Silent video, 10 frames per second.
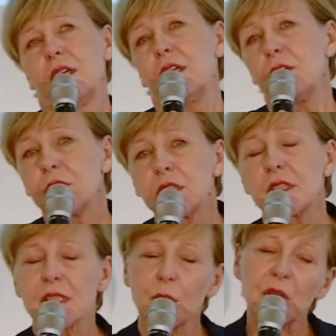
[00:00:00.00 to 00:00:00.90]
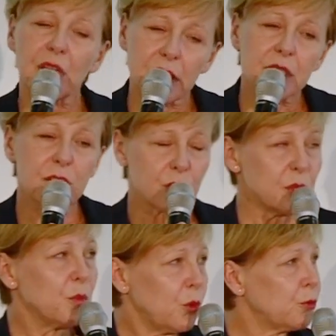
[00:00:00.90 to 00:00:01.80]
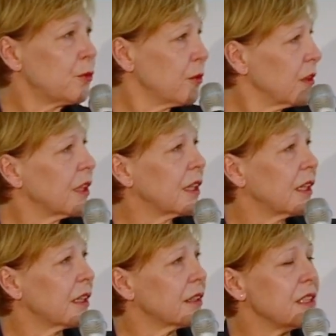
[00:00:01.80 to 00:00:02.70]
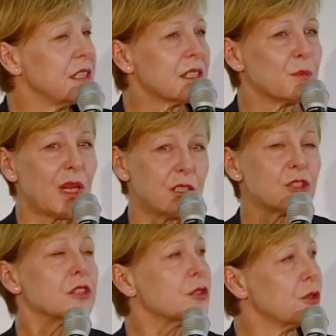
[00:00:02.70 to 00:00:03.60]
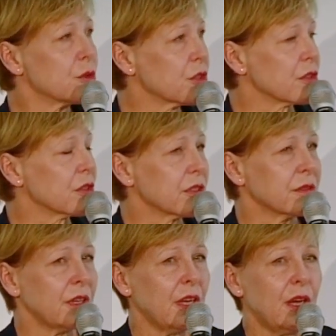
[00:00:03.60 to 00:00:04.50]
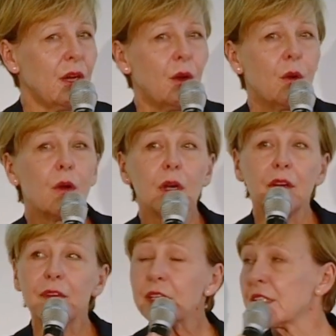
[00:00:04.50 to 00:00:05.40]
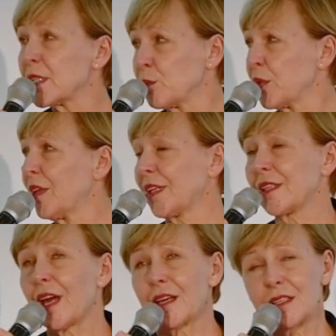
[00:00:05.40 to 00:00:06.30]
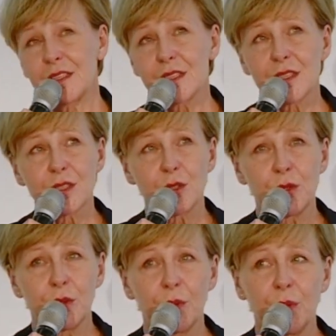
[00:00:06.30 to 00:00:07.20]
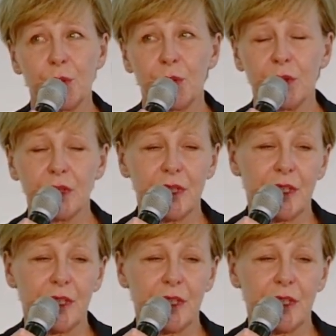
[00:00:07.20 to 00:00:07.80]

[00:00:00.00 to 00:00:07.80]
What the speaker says: in some cases remove these malicious users. Or a very simple attack is to